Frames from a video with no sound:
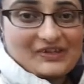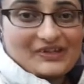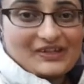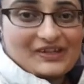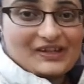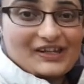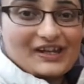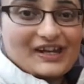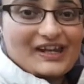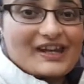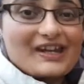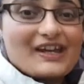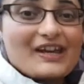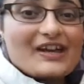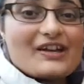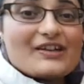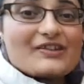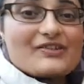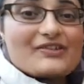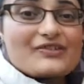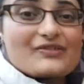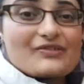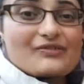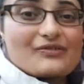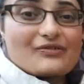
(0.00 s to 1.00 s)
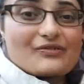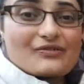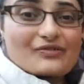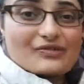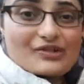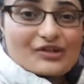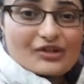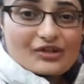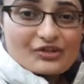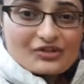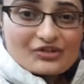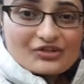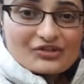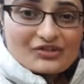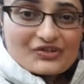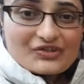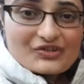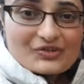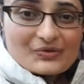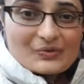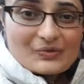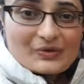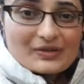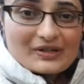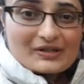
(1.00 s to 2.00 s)
Okay, so touch the
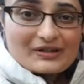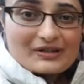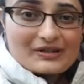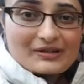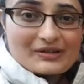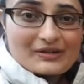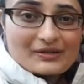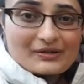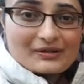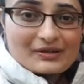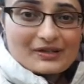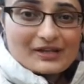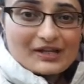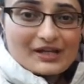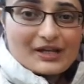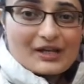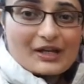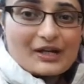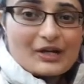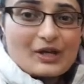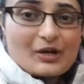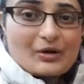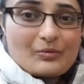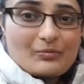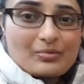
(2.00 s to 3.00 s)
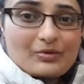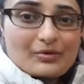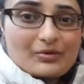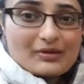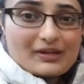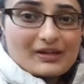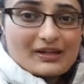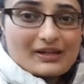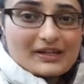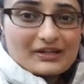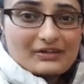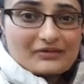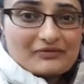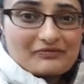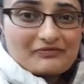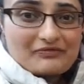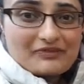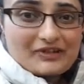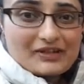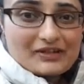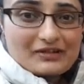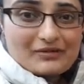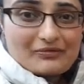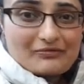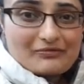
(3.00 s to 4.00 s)
soil, okay, put like your
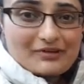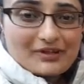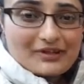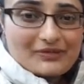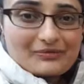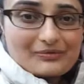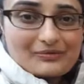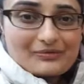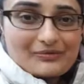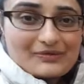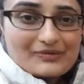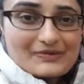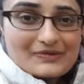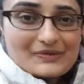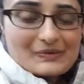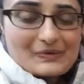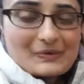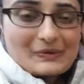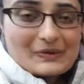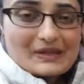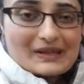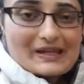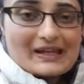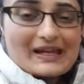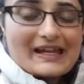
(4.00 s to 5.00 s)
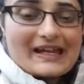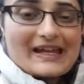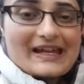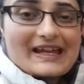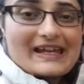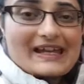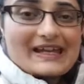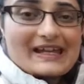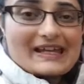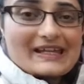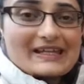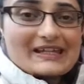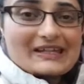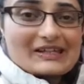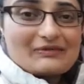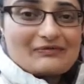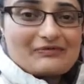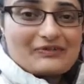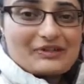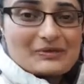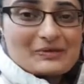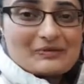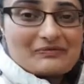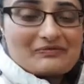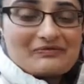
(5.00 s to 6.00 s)
finger right through the soil, and
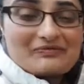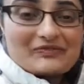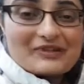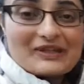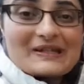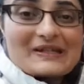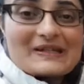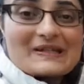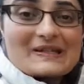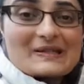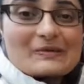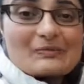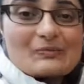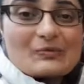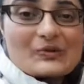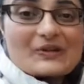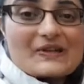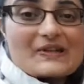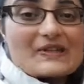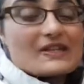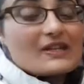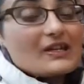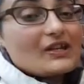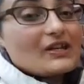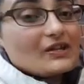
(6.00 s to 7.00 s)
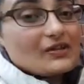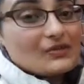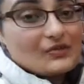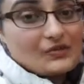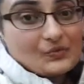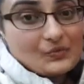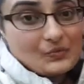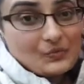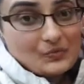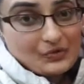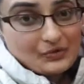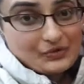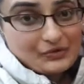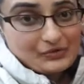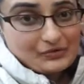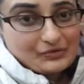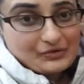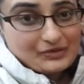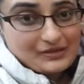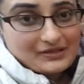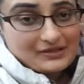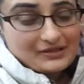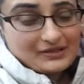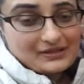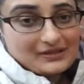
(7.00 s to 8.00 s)
if you can feel it's moist, don't water
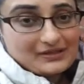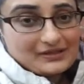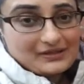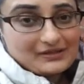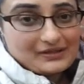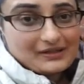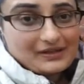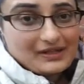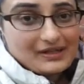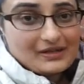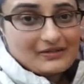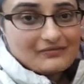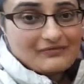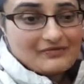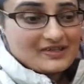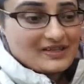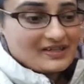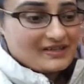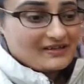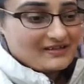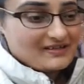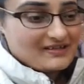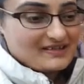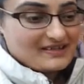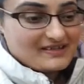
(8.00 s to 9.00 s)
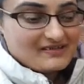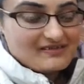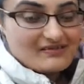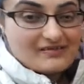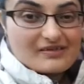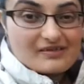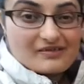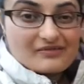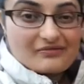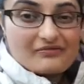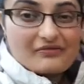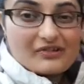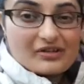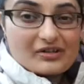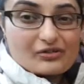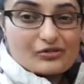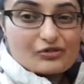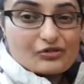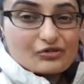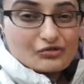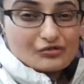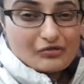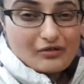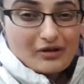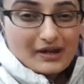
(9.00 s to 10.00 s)
it. Okay, if it kind of starts to
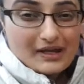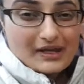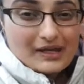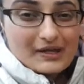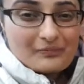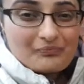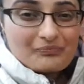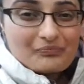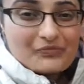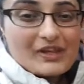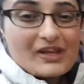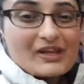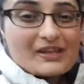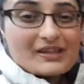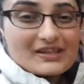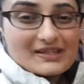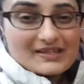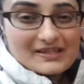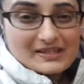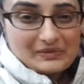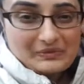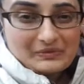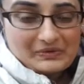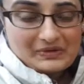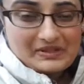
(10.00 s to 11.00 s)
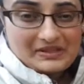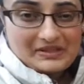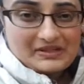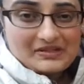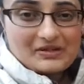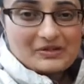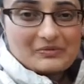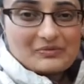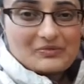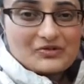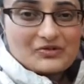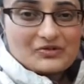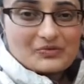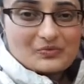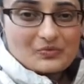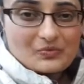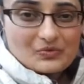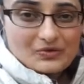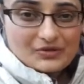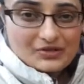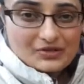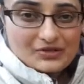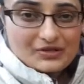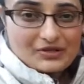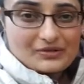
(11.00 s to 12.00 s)
feel dry, that's the only time you
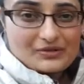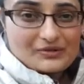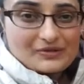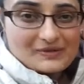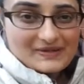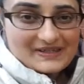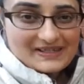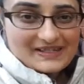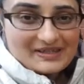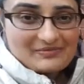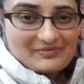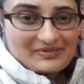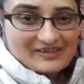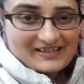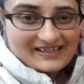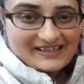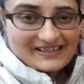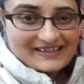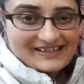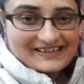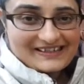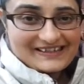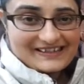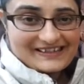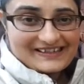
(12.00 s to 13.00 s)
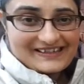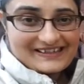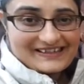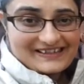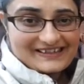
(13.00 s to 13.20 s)
should water your tulsi plant.